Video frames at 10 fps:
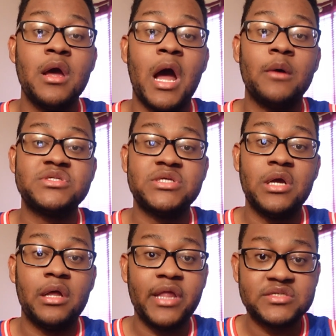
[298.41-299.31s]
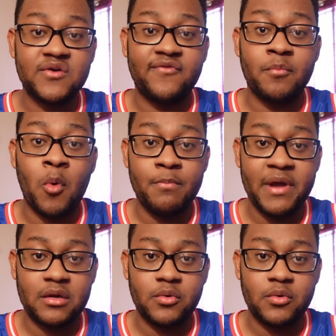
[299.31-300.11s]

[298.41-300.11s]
I will see y'all later for more banger